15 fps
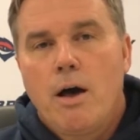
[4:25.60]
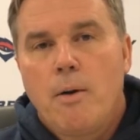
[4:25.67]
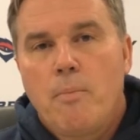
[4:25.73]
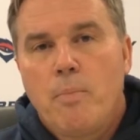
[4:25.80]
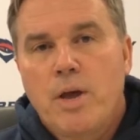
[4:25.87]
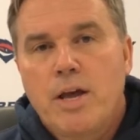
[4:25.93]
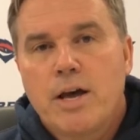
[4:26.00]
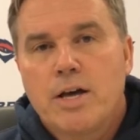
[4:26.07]

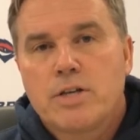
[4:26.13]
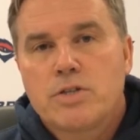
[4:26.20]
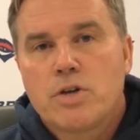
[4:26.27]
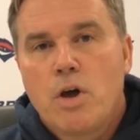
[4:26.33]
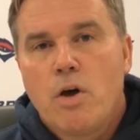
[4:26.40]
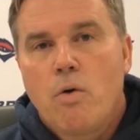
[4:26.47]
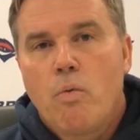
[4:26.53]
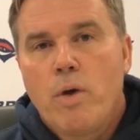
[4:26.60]
because
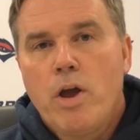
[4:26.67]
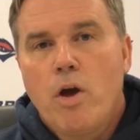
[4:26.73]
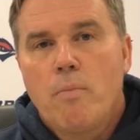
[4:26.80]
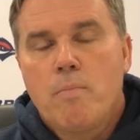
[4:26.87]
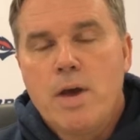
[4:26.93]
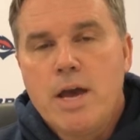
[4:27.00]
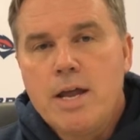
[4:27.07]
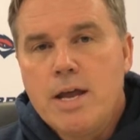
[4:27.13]
we are
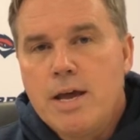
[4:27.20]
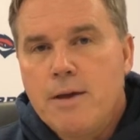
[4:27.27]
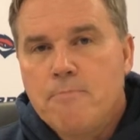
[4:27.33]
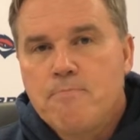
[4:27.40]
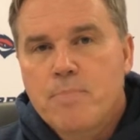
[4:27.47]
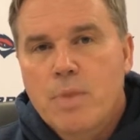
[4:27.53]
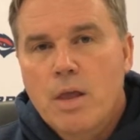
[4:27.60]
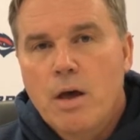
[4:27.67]

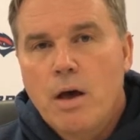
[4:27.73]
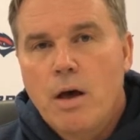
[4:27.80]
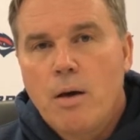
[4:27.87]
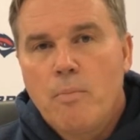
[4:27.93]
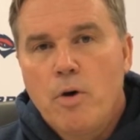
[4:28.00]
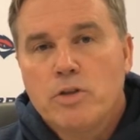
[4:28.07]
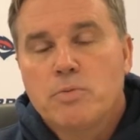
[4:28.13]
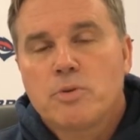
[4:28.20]
meeting
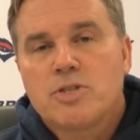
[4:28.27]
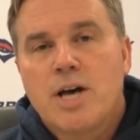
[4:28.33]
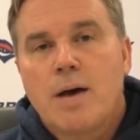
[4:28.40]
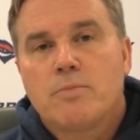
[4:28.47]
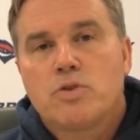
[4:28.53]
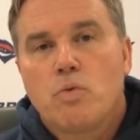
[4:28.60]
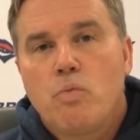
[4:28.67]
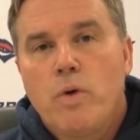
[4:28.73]
multiple
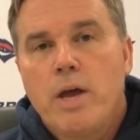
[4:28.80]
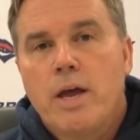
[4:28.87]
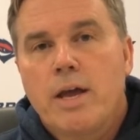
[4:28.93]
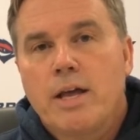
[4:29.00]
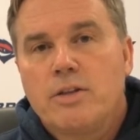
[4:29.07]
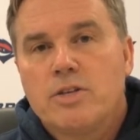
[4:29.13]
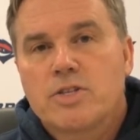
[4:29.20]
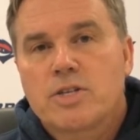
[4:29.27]
times a week
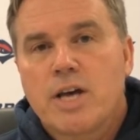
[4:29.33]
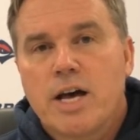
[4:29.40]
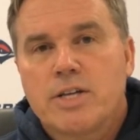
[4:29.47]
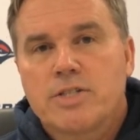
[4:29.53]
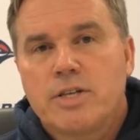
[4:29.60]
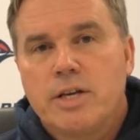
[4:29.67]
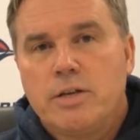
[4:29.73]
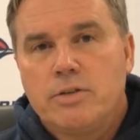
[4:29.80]
and
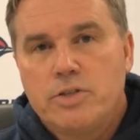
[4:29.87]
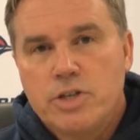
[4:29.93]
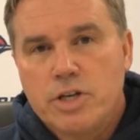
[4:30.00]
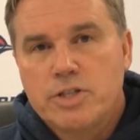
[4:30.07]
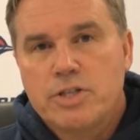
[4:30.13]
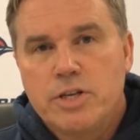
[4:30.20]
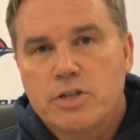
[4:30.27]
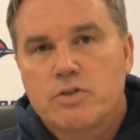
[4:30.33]
discussing
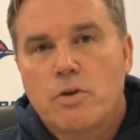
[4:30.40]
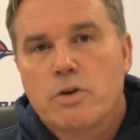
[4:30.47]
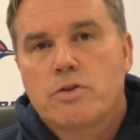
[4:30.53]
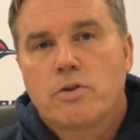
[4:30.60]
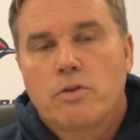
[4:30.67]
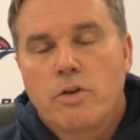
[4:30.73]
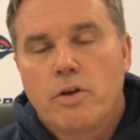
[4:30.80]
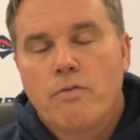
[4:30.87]
just the
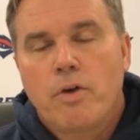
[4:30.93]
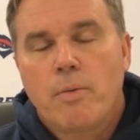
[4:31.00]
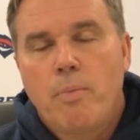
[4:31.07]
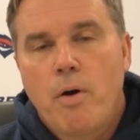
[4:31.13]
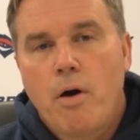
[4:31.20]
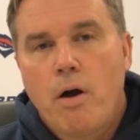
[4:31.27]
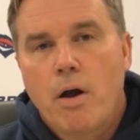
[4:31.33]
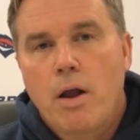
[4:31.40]
instructional delivery
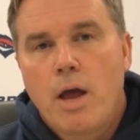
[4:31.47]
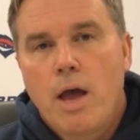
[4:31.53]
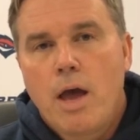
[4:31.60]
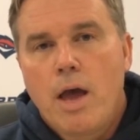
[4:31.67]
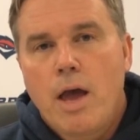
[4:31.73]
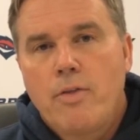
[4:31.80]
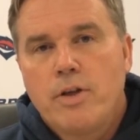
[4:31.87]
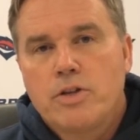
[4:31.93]
part
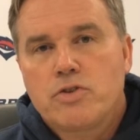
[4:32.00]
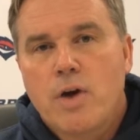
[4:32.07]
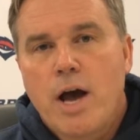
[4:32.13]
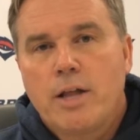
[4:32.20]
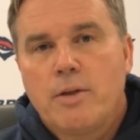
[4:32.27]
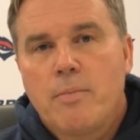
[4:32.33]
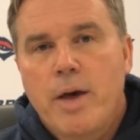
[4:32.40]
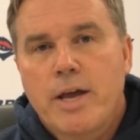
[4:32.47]
and then
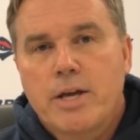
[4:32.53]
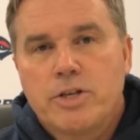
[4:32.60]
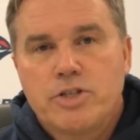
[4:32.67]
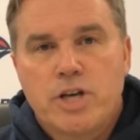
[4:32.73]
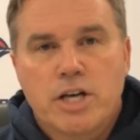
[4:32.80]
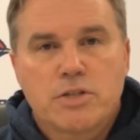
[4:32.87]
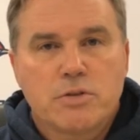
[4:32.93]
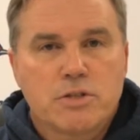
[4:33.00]
trying to make
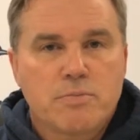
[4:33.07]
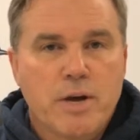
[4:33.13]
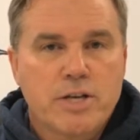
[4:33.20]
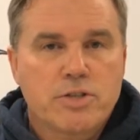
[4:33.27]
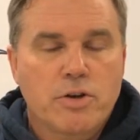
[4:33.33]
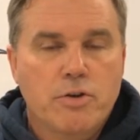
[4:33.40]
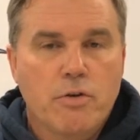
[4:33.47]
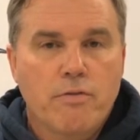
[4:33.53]
adjustments
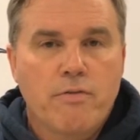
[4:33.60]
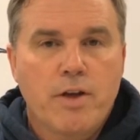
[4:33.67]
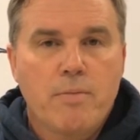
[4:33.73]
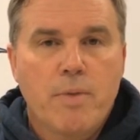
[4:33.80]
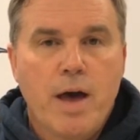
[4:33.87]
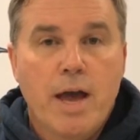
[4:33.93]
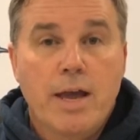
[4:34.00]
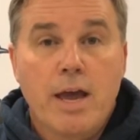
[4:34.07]
based on your
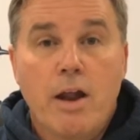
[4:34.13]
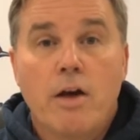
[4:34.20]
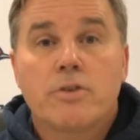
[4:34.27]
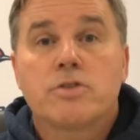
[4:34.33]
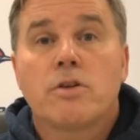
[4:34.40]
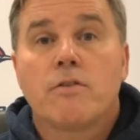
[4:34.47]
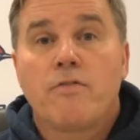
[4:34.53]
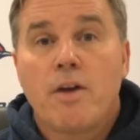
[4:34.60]
feedback and
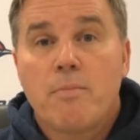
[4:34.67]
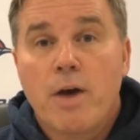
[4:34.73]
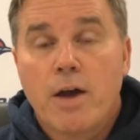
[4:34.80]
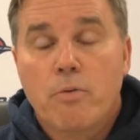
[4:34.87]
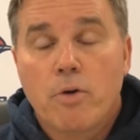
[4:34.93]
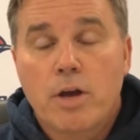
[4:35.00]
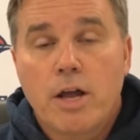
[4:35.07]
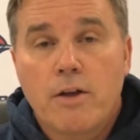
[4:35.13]
also the
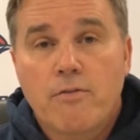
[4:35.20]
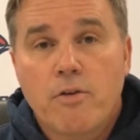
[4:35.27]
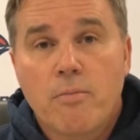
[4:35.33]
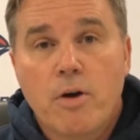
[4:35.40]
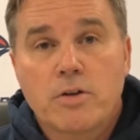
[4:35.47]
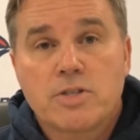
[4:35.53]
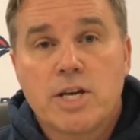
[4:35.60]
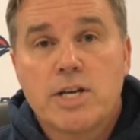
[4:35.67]
feedback we're getting from
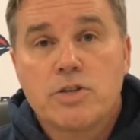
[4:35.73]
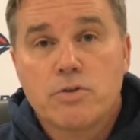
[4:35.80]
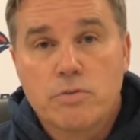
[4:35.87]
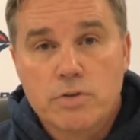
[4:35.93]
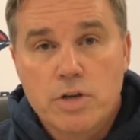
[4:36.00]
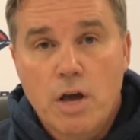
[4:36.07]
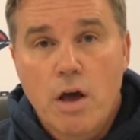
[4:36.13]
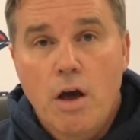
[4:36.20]
our
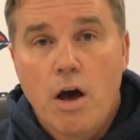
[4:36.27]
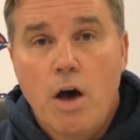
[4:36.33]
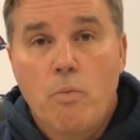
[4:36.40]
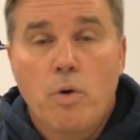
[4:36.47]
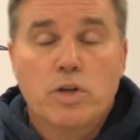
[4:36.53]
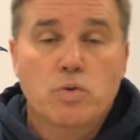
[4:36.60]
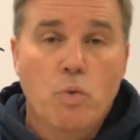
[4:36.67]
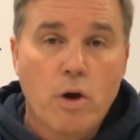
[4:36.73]
teachers on
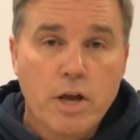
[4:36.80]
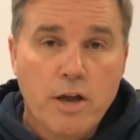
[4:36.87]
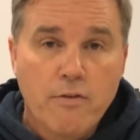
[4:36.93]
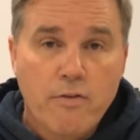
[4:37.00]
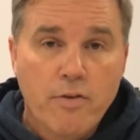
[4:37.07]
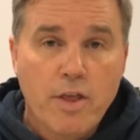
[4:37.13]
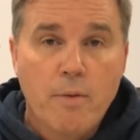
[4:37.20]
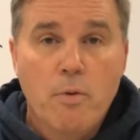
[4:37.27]
what's working
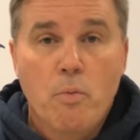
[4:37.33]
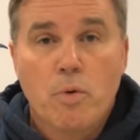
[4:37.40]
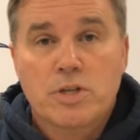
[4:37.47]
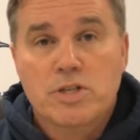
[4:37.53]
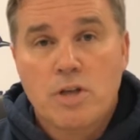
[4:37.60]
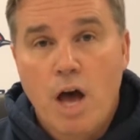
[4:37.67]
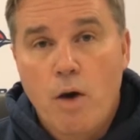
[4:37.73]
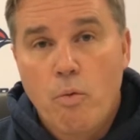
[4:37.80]
for them and
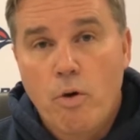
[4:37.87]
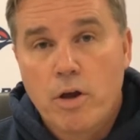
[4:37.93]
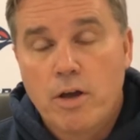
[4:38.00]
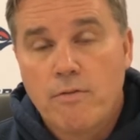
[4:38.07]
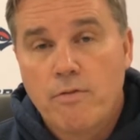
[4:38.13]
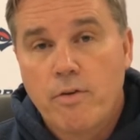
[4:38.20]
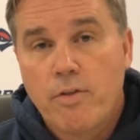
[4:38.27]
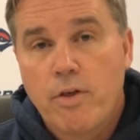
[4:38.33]
what's not
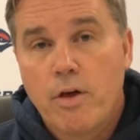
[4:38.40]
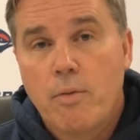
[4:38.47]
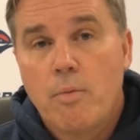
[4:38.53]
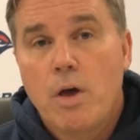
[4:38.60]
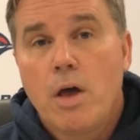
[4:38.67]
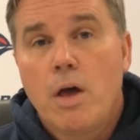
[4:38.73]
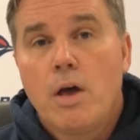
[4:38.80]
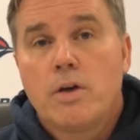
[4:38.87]
working for them.
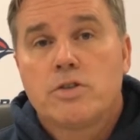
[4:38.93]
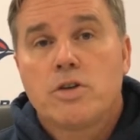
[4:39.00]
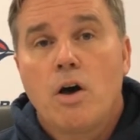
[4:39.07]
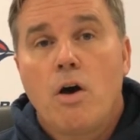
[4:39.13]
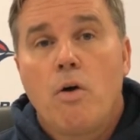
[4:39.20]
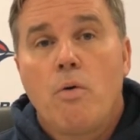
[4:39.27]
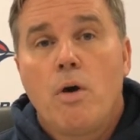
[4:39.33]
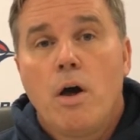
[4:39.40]

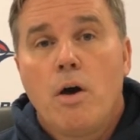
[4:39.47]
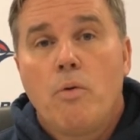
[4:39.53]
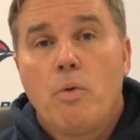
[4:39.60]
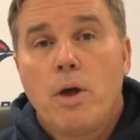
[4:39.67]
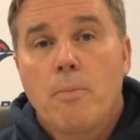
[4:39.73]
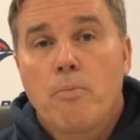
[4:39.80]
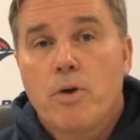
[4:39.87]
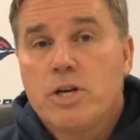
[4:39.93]
So
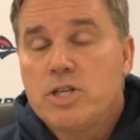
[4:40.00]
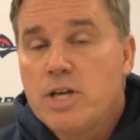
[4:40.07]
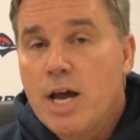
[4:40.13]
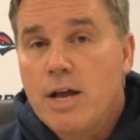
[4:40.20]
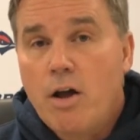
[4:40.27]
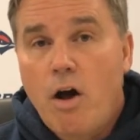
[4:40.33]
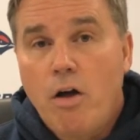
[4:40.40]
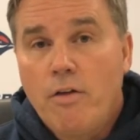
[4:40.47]
we
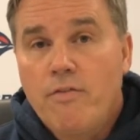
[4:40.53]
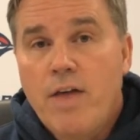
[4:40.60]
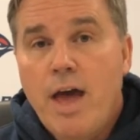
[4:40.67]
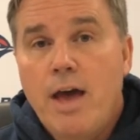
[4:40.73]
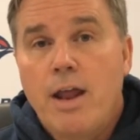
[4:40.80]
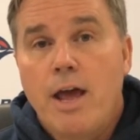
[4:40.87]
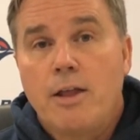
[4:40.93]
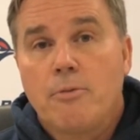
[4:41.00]
appreciate all of
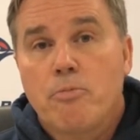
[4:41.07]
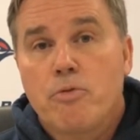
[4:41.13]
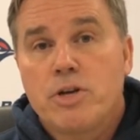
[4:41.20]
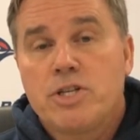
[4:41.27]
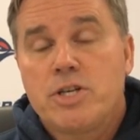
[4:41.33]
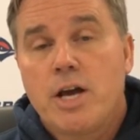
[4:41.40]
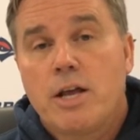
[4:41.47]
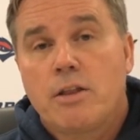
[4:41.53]
that and
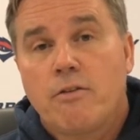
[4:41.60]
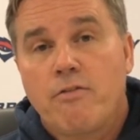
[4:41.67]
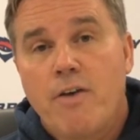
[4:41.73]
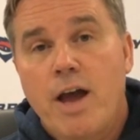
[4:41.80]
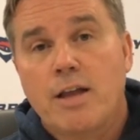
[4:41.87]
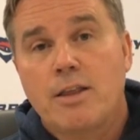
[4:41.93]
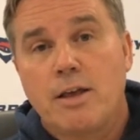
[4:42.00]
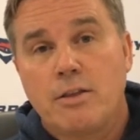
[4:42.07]
appreciate the
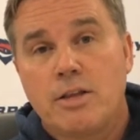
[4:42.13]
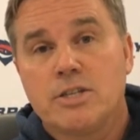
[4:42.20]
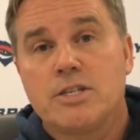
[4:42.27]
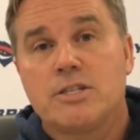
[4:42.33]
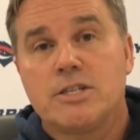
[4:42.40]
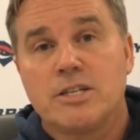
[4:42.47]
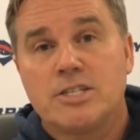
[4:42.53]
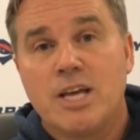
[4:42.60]
fact that this
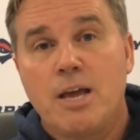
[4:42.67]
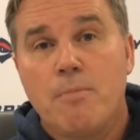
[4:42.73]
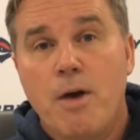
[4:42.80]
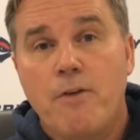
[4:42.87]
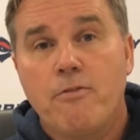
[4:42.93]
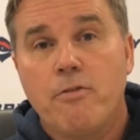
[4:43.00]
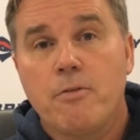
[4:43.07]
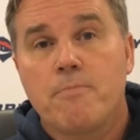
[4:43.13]
is a team
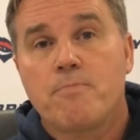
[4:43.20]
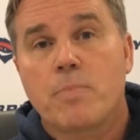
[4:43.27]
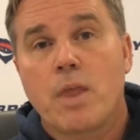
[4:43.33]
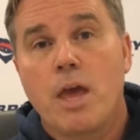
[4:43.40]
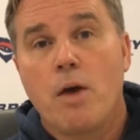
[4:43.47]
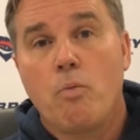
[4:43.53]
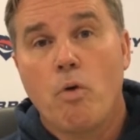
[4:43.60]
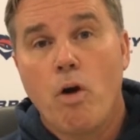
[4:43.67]
effort
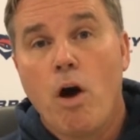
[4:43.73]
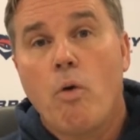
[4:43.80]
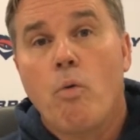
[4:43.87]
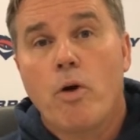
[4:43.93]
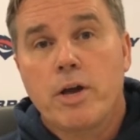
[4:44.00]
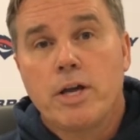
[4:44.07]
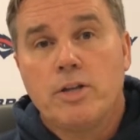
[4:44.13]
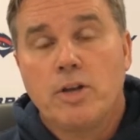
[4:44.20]
and we're all
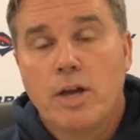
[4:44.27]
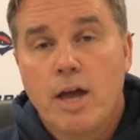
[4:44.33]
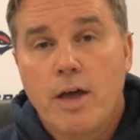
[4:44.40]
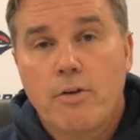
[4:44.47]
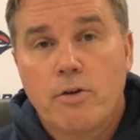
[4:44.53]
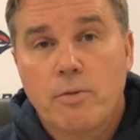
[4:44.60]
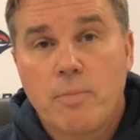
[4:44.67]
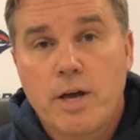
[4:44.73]
working
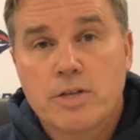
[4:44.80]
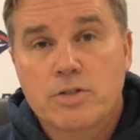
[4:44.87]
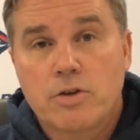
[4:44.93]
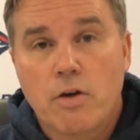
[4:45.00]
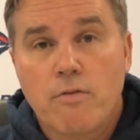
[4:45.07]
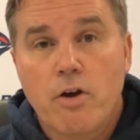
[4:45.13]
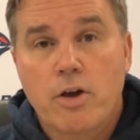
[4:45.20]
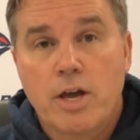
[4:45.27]
together to best
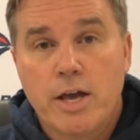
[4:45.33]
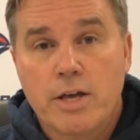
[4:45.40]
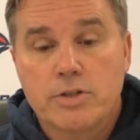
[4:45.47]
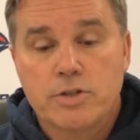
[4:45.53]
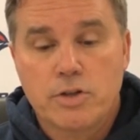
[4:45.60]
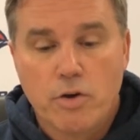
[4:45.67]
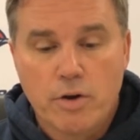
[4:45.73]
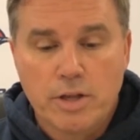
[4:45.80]
serve our kids
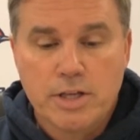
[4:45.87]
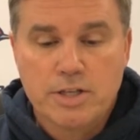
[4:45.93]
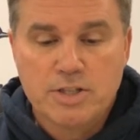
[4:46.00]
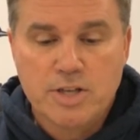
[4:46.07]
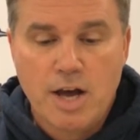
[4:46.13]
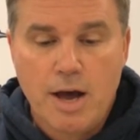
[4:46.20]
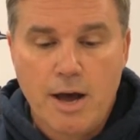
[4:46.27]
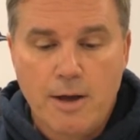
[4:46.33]
during this
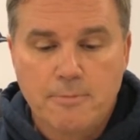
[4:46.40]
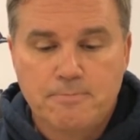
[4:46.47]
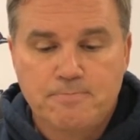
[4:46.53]
time.